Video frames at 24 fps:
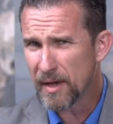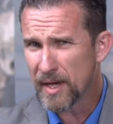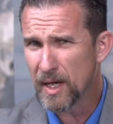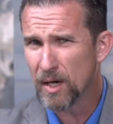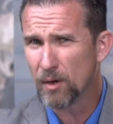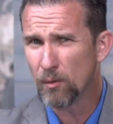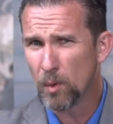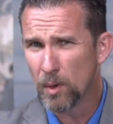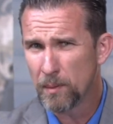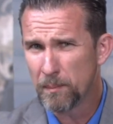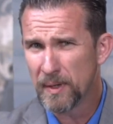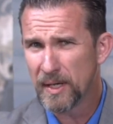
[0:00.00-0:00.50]

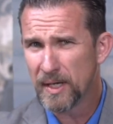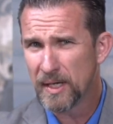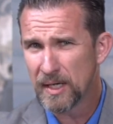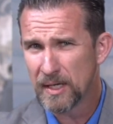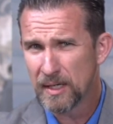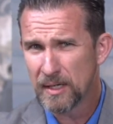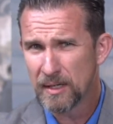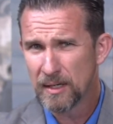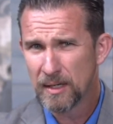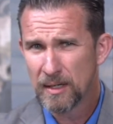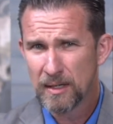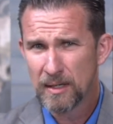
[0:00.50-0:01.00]
hell would
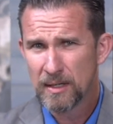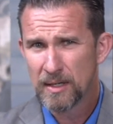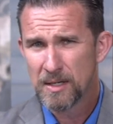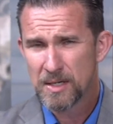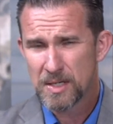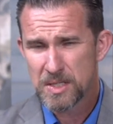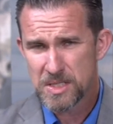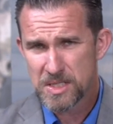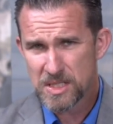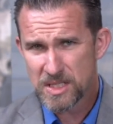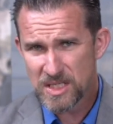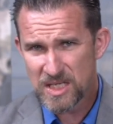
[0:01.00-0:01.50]
be?
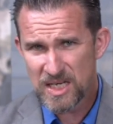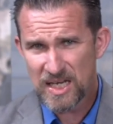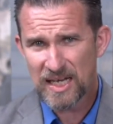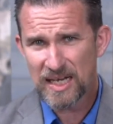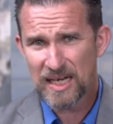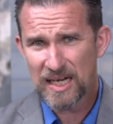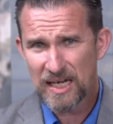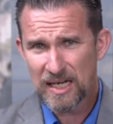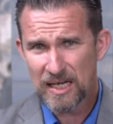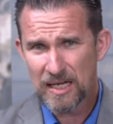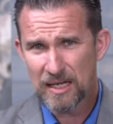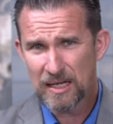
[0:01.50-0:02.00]

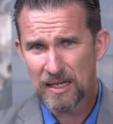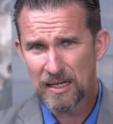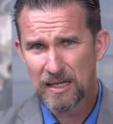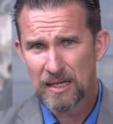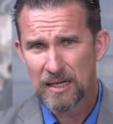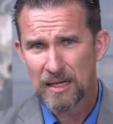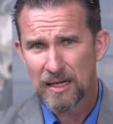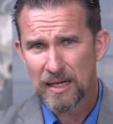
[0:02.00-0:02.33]
Sitting